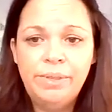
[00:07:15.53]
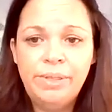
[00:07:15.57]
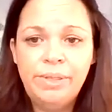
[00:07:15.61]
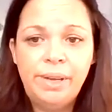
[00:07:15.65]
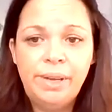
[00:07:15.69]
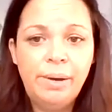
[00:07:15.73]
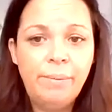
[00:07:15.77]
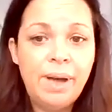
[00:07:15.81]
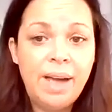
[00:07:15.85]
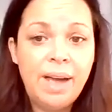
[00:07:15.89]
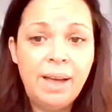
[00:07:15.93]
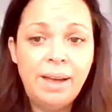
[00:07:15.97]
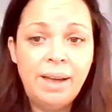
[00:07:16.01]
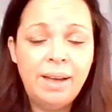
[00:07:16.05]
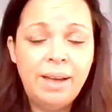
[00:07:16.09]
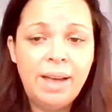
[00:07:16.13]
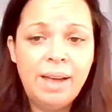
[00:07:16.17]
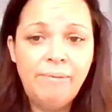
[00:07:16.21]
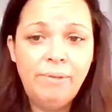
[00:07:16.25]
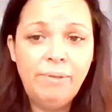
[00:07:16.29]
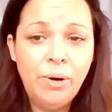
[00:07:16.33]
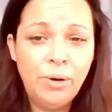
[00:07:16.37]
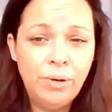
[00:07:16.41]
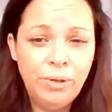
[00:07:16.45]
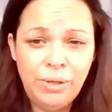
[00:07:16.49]
So
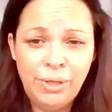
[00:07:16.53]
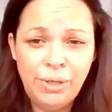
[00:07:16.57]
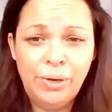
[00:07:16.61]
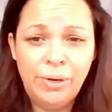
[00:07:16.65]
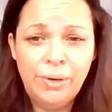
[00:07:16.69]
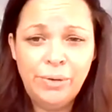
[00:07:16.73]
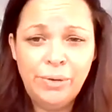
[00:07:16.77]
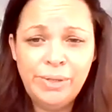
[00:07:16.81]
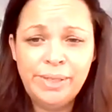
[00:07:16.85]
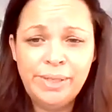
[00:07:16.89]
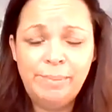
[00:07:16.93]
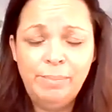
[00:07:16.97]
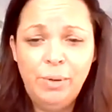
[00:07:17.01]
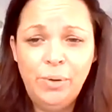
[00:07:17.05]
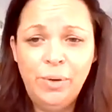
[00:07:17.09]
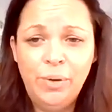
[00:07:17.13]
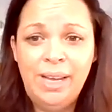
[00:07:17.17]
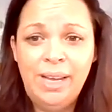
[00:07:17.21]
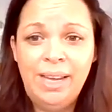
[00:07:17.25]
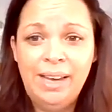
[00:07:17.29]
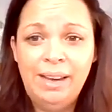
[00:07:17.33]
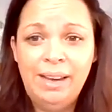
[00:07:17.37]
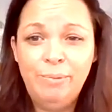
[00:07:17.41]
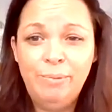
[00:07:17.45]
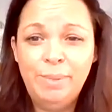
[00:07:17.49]
I've got dogs. I'm
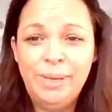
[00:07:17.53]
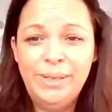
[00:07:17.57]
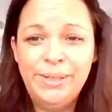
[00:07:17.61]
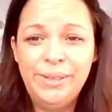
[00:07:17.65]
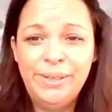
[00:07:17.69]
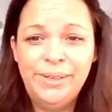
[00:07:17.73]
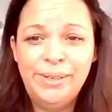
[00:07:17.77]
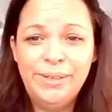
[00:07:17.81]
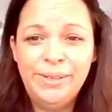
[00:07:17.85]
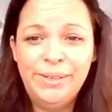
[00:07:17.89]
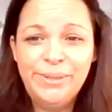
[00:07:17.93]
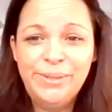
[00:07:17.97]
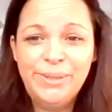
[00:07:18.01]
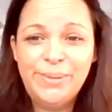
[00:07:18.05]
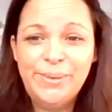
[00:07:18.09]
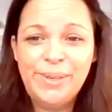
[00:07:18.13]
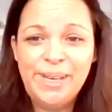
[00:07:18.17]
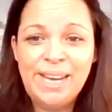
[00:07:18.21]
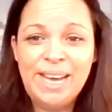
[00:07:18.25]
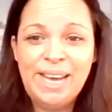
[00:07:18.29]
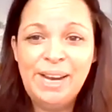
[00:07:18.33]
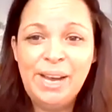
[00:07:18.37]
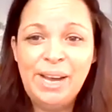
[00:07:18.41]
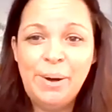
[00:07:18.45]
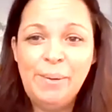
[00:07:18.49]
lucky I have my dogs. So
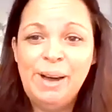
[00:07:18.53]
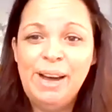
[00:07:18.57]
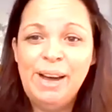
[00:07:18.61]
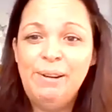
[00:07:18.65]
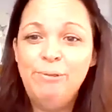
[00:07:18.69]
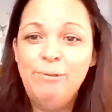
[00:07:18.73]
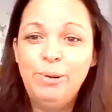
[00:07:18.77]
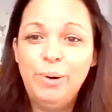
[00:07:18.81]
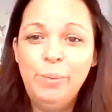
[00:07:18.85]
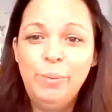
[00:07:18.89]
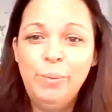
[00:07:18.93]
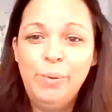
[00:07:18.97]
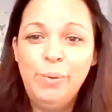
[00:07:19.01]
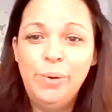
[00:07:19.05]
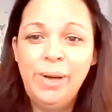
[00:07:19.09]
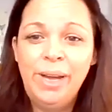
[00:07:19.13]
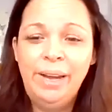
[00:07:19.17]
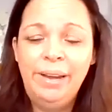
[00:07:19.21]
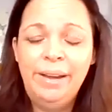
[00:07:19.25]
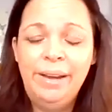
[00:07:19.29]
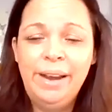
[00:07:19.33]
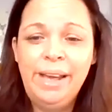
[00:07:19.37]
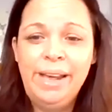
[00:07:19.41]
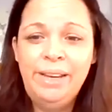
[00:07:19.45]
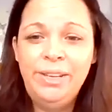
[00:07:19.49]
I go out for a walk
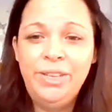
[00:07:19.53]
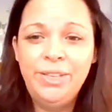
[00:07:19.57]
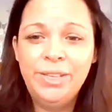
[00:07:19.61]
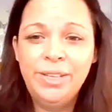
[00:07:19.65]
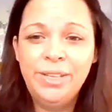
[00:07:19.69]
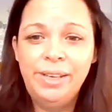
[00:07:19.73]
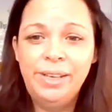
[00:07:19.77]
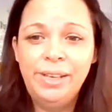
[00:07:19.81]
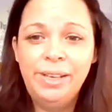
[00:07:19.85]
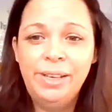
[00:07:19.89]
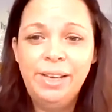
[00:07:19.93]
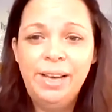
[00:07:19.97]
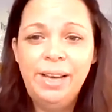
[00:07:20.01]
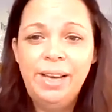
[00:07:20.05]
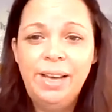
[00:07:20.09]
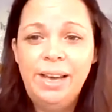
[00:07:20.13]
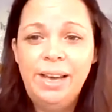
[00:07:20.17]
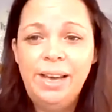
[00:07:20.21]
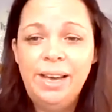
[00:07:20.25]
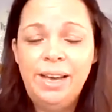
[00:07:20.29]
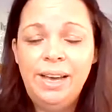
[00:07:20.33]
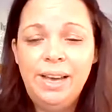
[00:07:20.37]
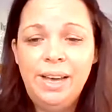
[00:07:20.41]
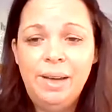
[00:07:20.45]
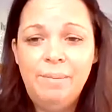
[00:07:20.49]
in nature
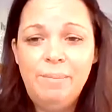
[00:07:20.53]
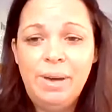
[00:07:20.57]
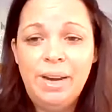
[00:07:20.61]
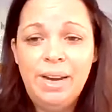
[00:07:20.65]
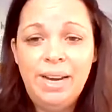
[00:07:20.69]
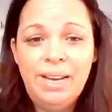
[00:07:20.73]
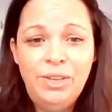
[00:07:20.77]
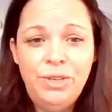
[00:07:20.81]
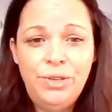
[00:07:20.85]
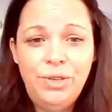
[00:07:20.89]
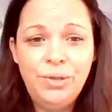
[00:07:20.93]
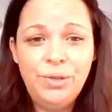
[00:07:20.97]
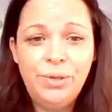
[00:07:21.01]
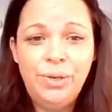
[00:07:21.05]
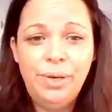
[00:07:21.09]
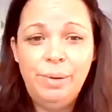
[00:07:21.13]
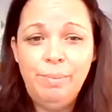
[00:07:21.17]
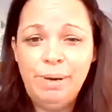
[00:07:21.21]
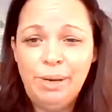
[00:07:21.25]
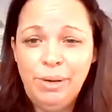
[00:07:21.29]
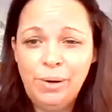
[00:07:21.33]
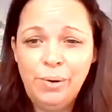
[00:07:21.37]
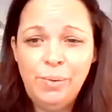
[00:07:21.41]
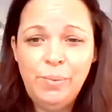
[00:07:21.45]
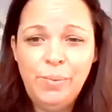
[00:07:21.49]
and enjoy
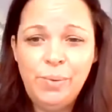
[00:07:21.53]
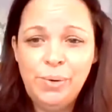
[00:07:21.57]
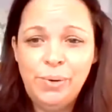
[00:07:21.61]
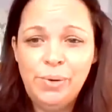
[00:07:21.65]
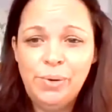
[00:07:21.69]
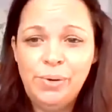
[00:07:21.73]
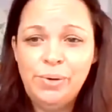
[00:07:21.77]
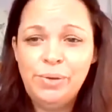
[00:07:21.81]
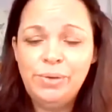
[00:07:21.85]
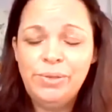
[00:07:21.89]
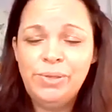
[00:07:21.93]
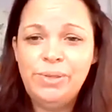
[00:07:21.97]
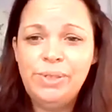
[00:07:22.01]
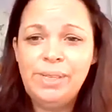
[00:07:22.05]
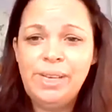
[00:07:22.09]
my dog walks.